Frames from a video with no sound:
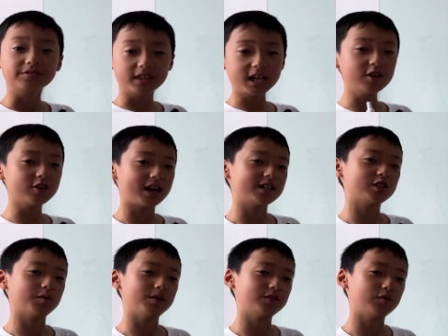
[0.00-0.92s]
Thank you guys
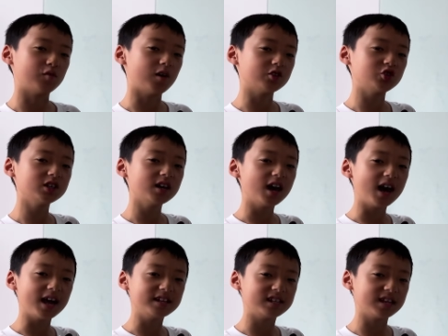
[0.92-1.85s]
so much for watching
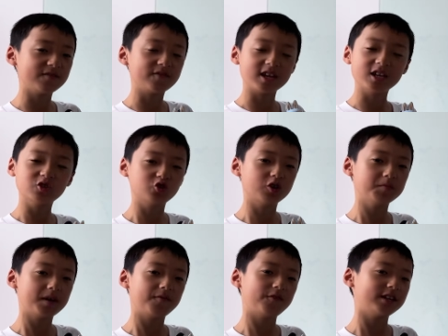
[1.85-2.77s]
and if you enjoy
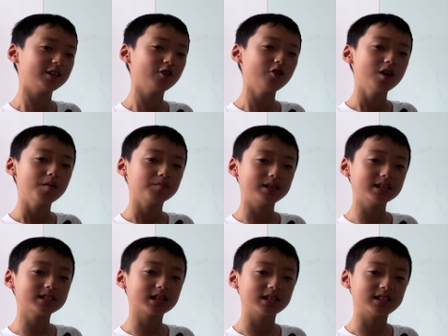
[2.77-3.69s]
my video,
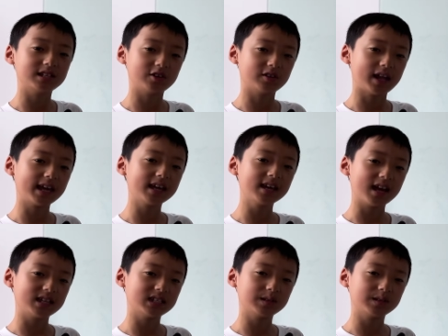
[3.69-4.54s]
please consider liking and